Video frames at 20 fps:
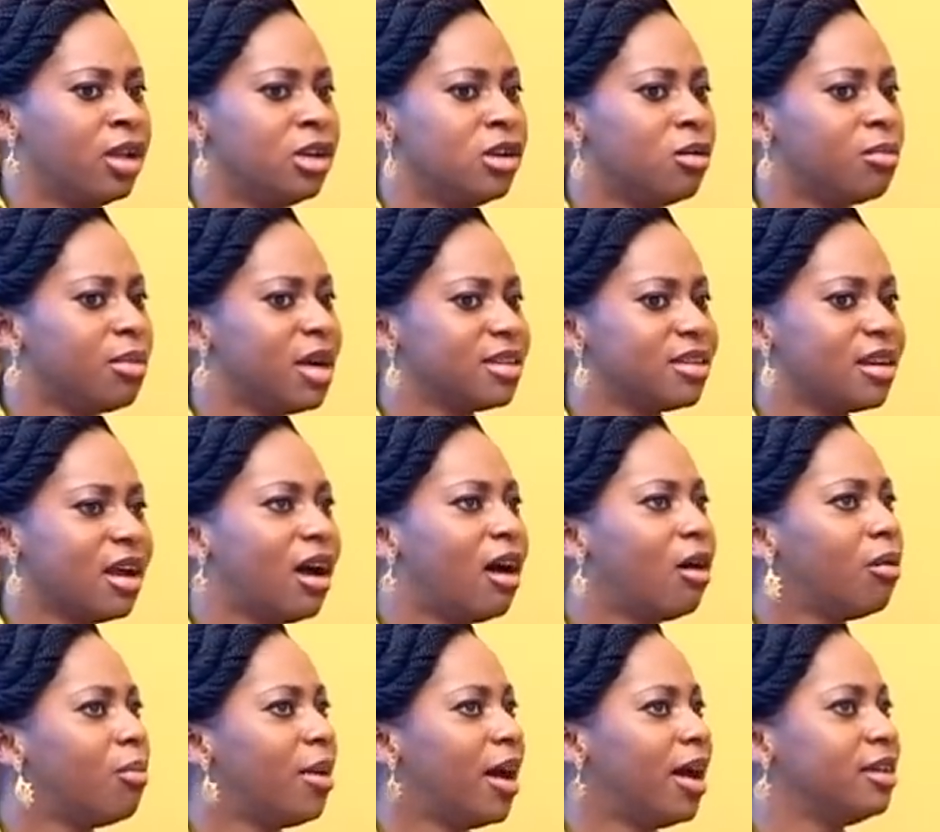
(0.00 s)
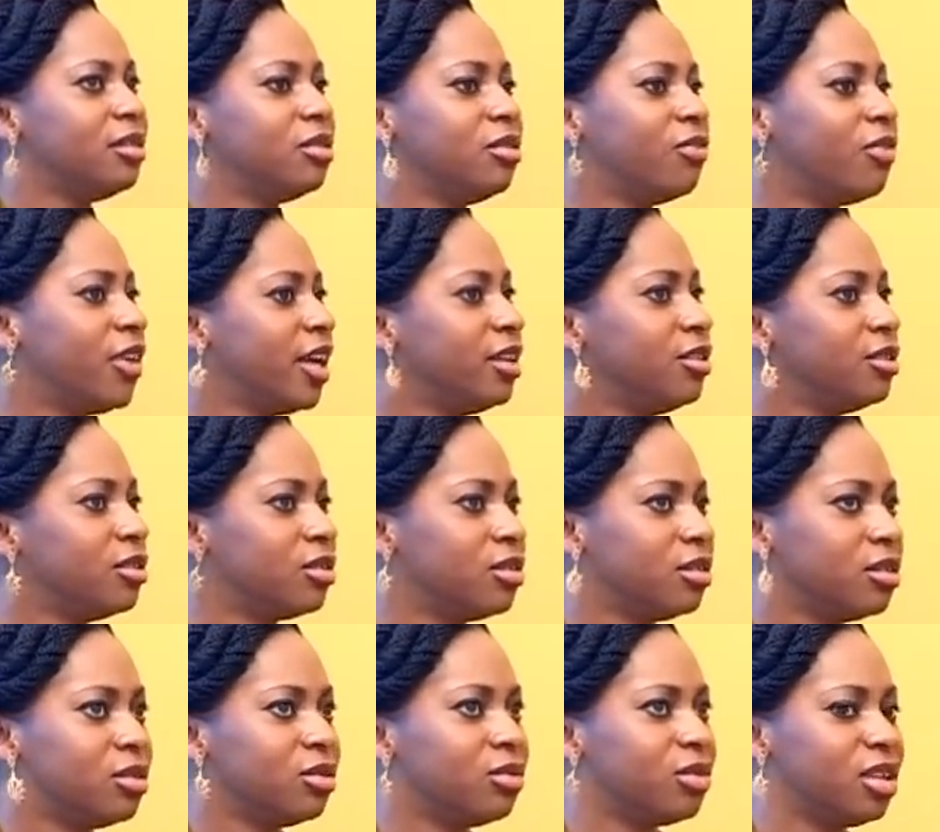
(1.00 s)
No matter how bad you find your
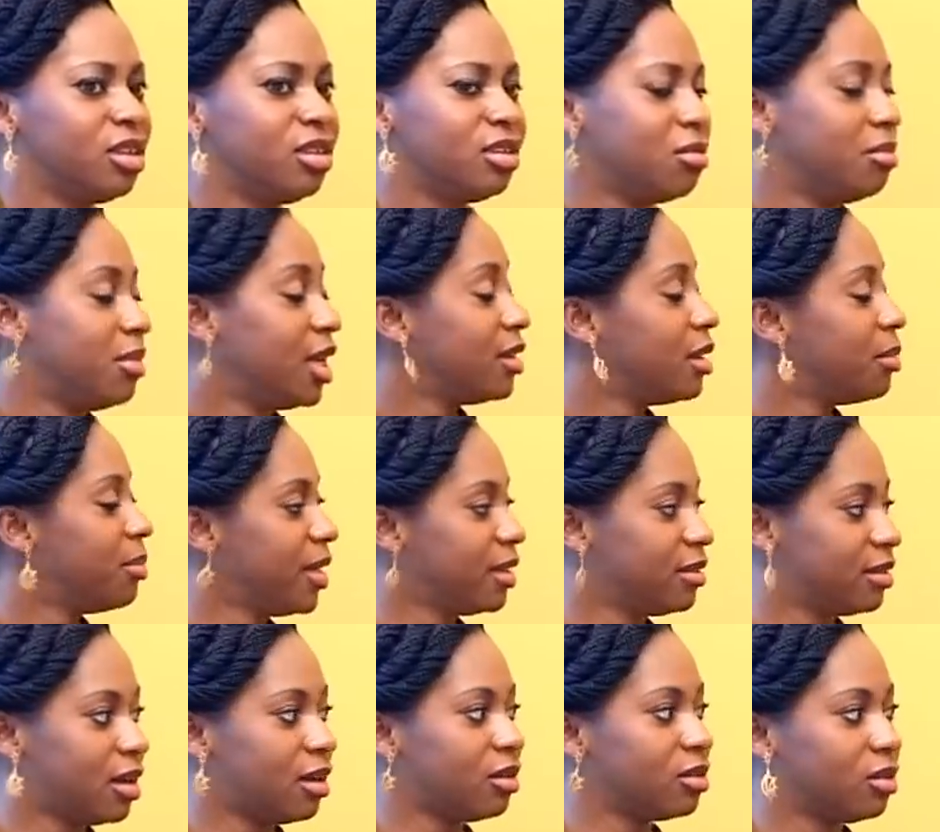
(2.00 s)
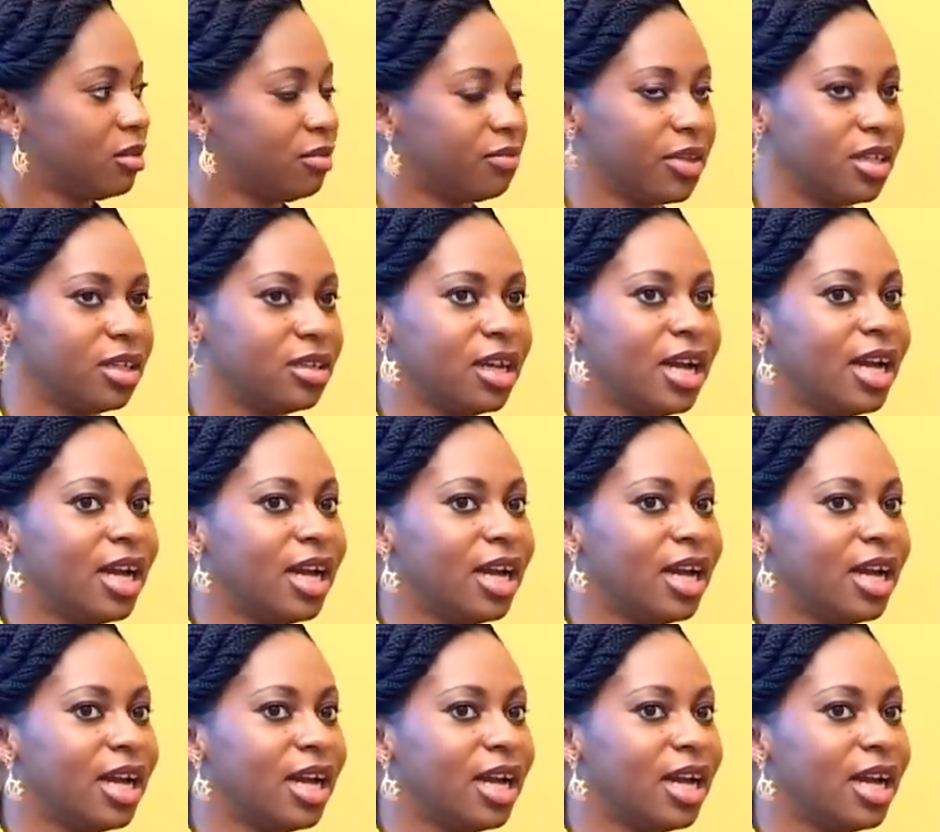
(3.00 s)
situation, make the best out of it.